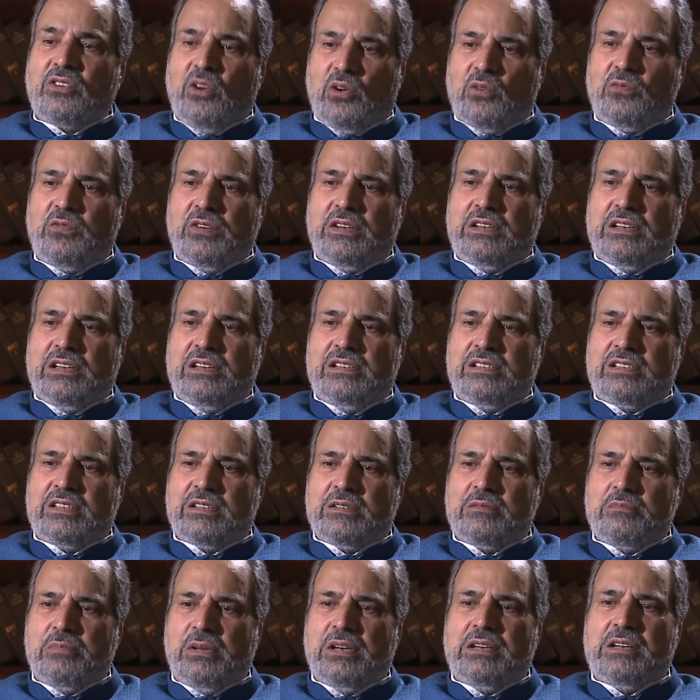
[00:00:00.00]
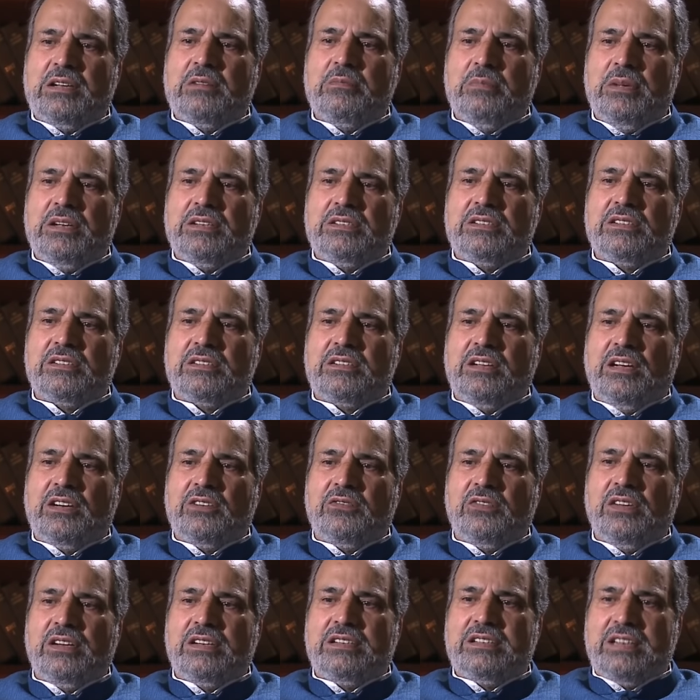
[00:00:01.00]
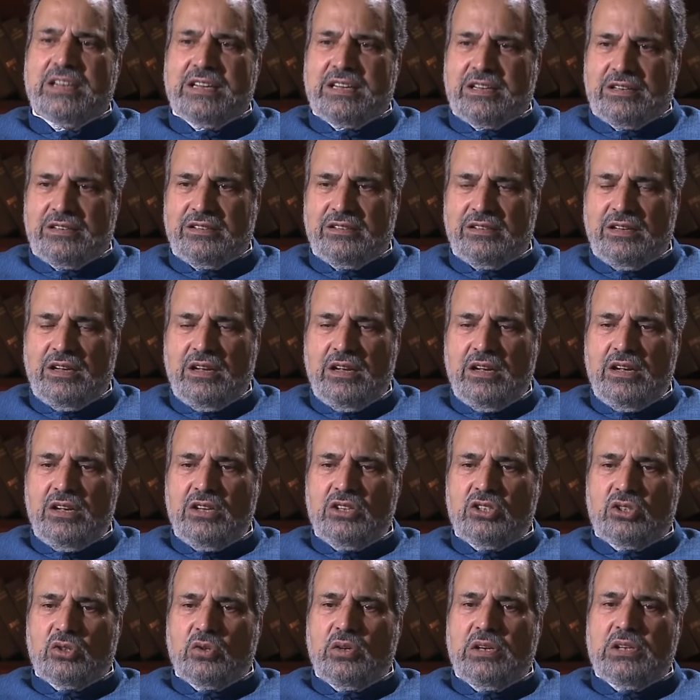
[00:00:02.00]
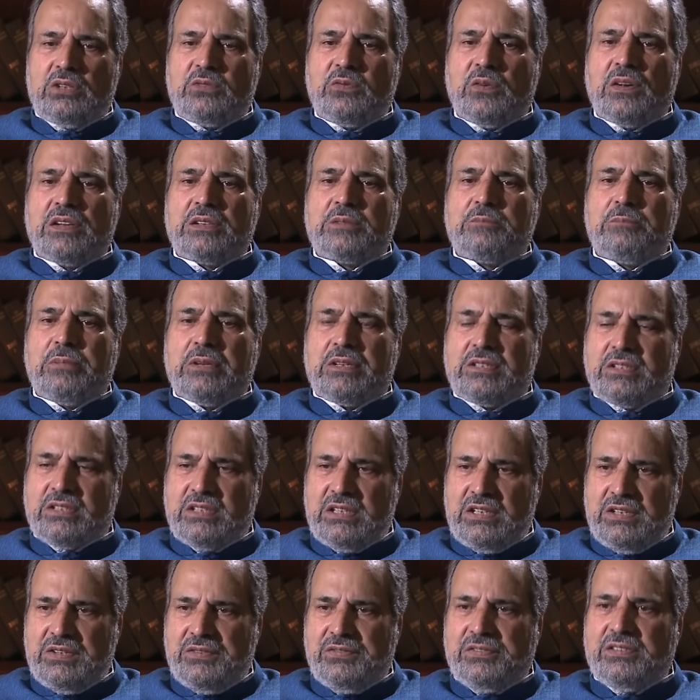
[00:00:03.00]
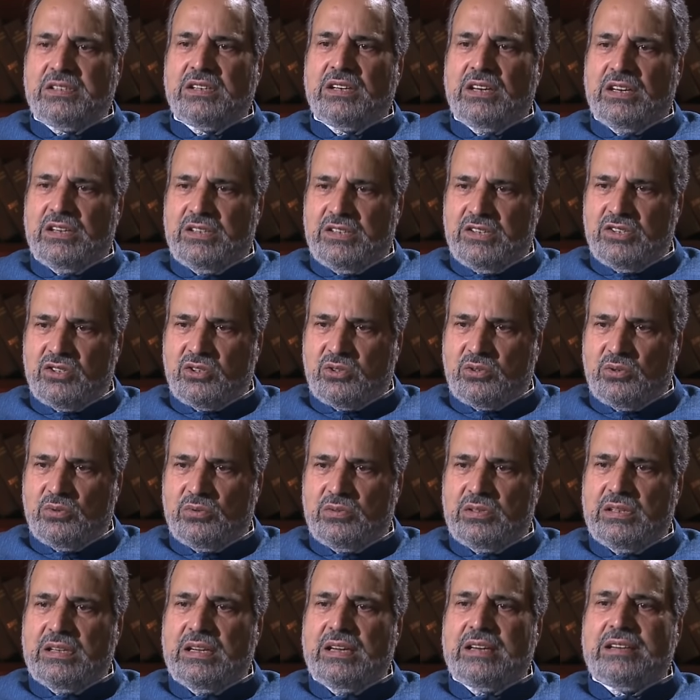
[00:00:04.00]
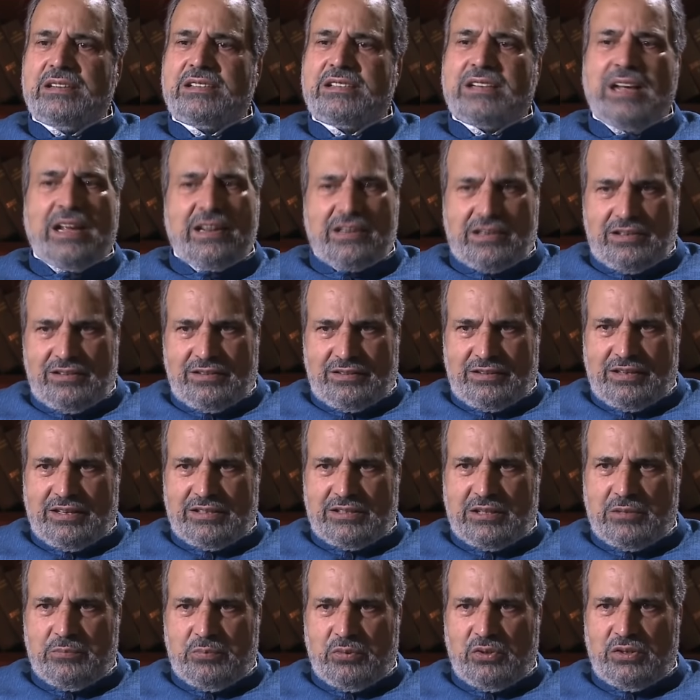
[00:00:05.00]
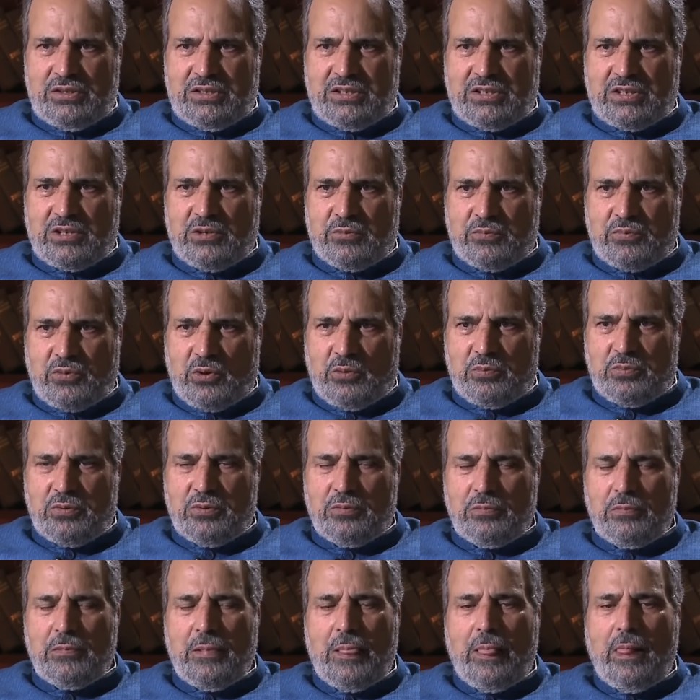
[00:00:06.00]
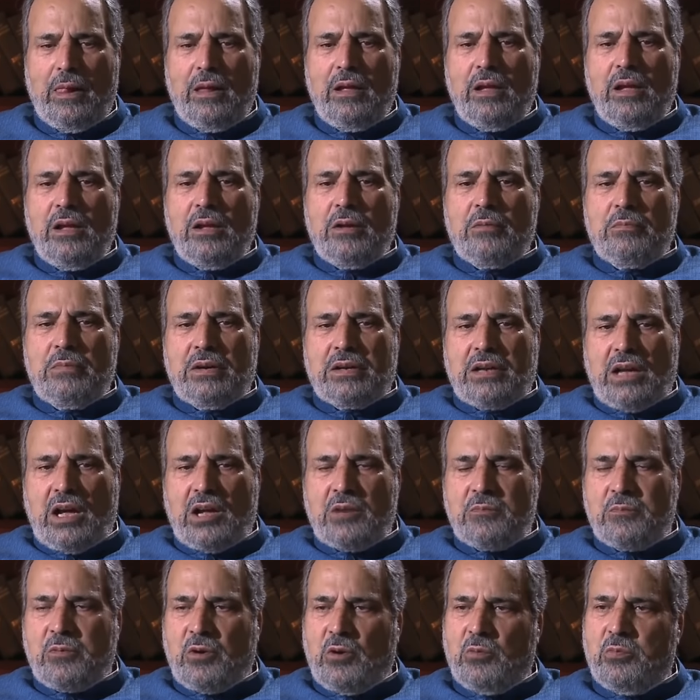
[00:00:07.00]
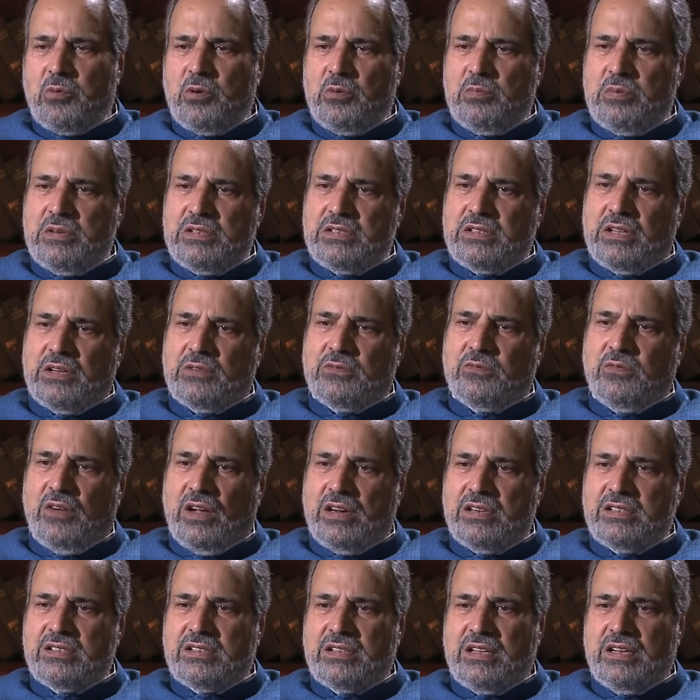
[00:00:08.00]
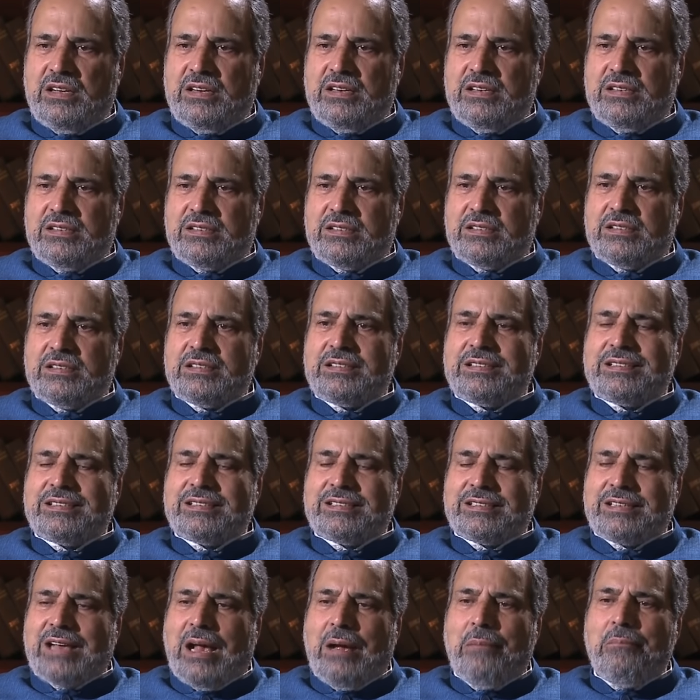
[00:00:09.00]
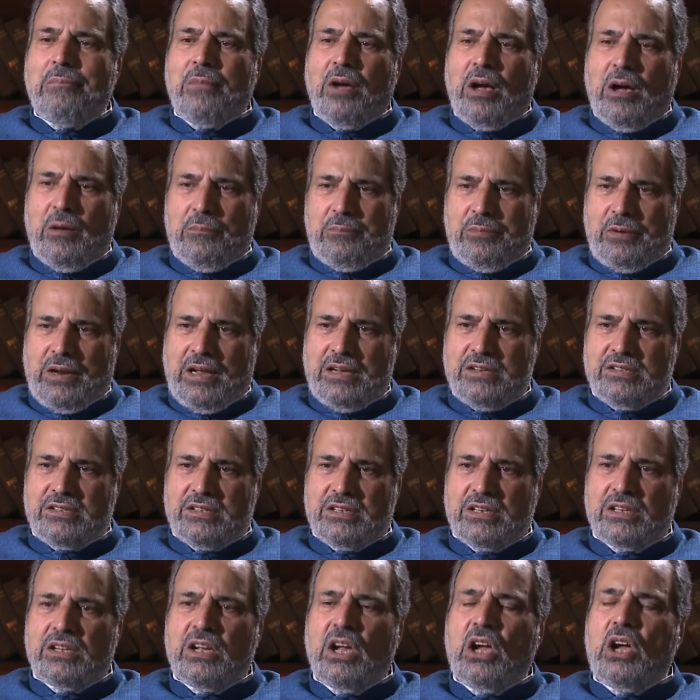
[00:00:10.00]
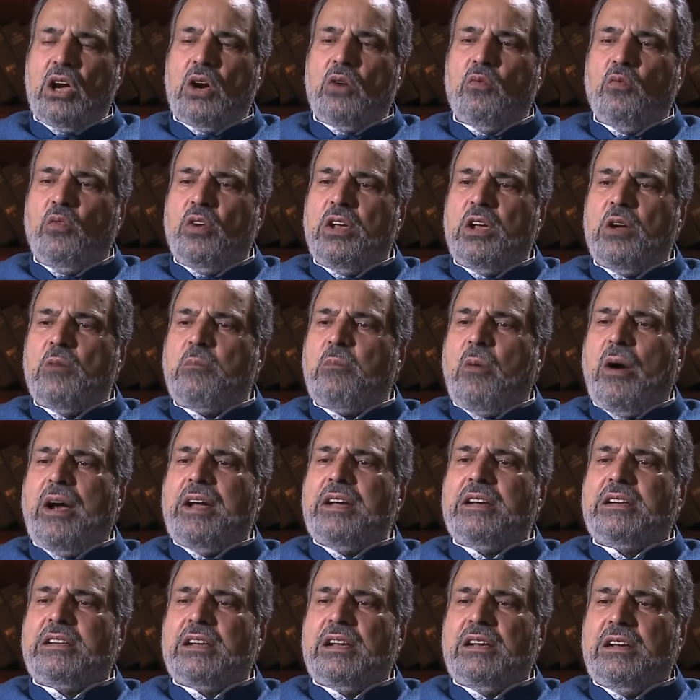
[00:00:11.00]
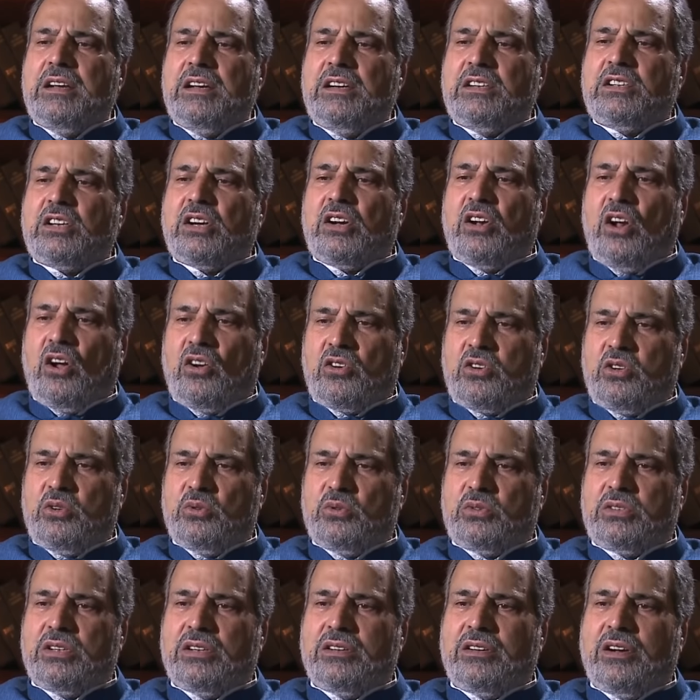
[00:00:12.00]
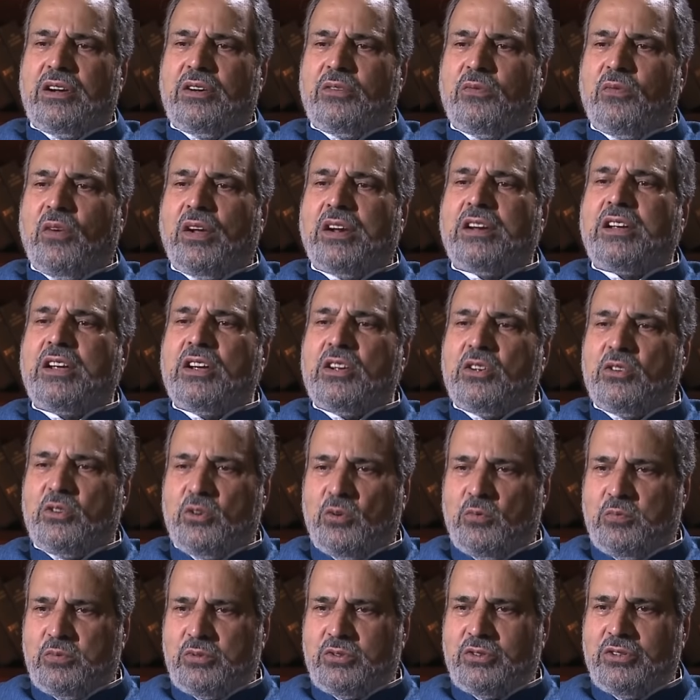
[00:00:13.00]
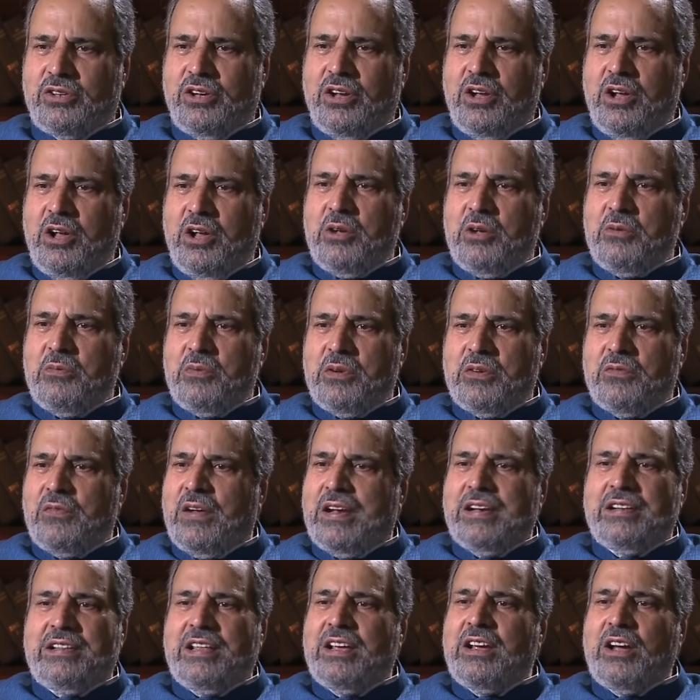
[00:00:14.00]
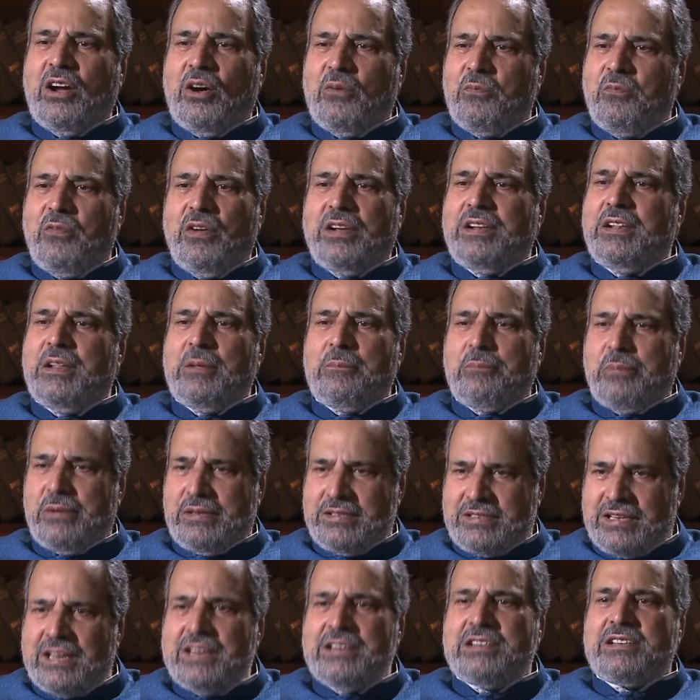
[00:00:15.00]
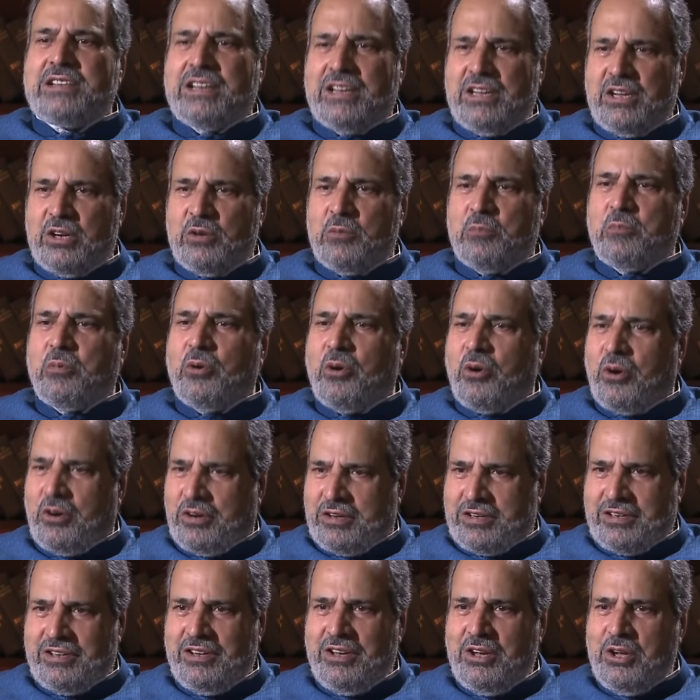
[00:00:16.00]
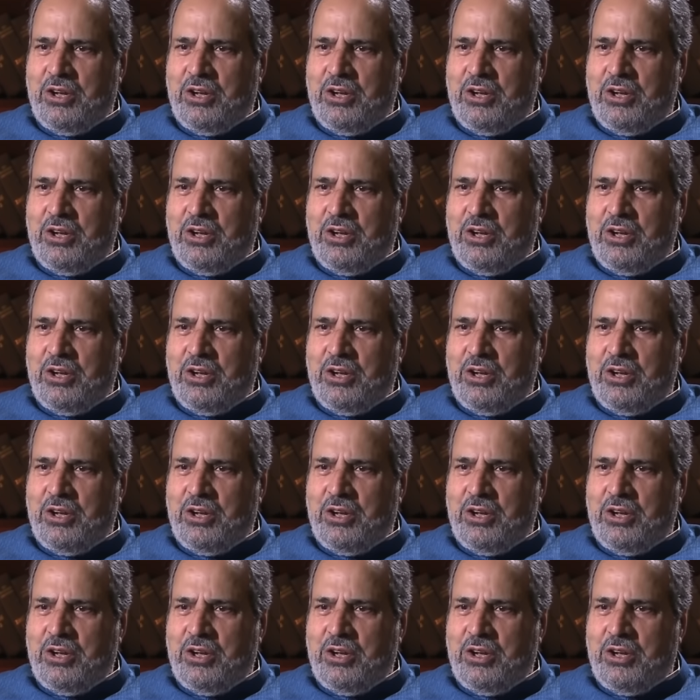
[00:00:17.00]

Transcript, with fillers: confidence in building measures that were taken. So it was perceived, understood, and tackled as a political problem. But our problem is that once there is some uprising, we appoint an interlocutor or working groups. When they, are, when they present a report,